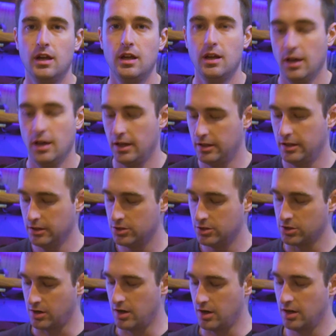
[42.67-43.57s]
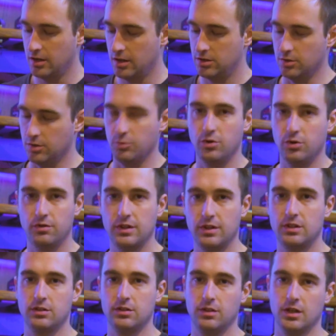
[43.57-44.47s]
I did try to move
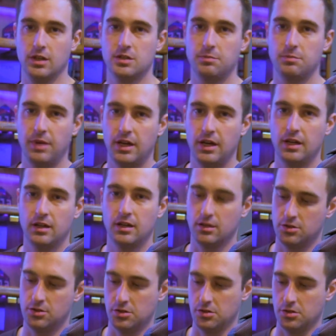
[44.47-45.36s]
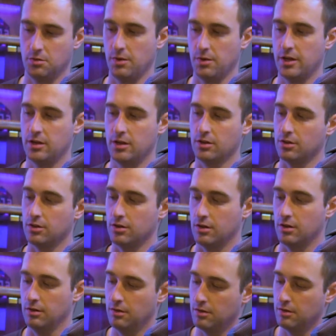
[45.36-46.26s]
into this bag. It's just a
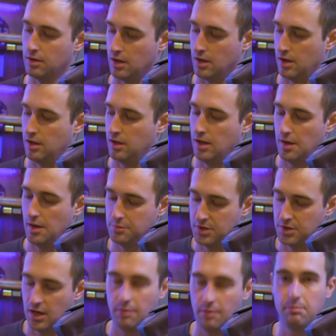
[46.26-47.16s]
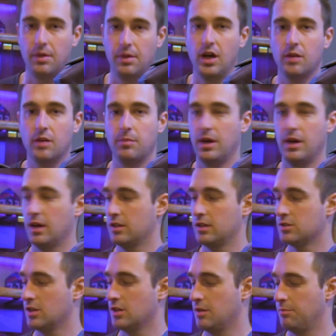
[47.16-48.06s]
regular laptop backpack.
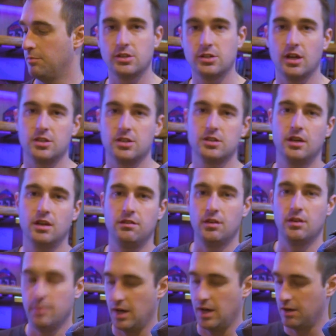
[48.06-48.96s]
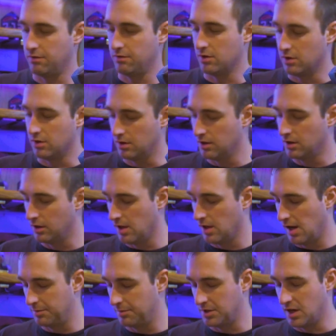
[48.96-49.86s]
It's got a sleeve in the back for a
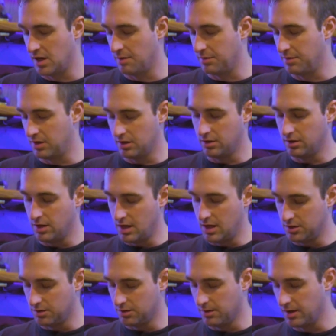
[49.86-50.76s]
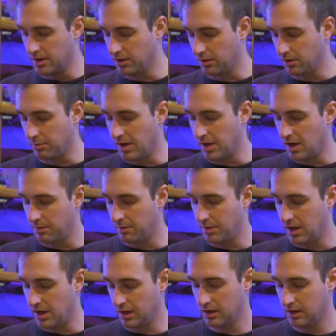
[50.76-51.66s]
laptop, and other than that it's a regular
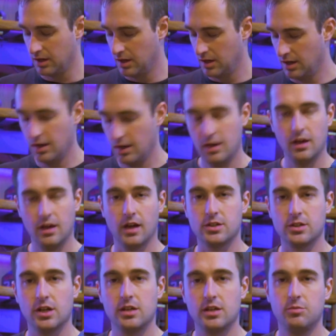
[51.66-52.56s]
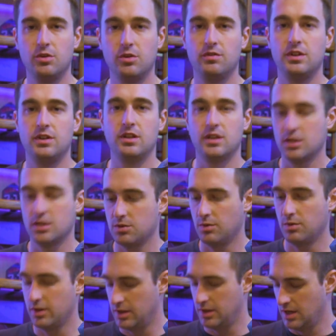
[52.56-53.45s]
backpack. I tried to move into this
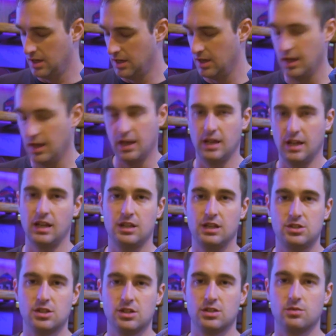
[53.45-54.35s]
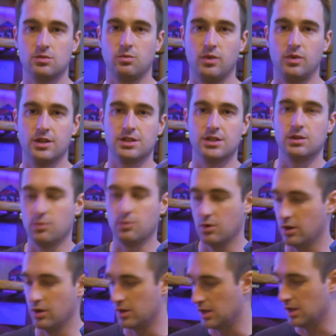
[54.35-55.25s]
one and it just wasn't
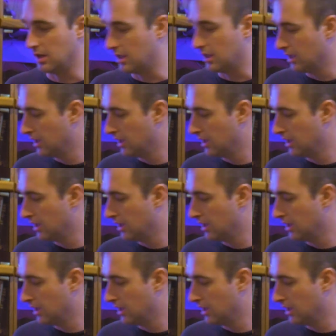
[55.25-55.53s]
working.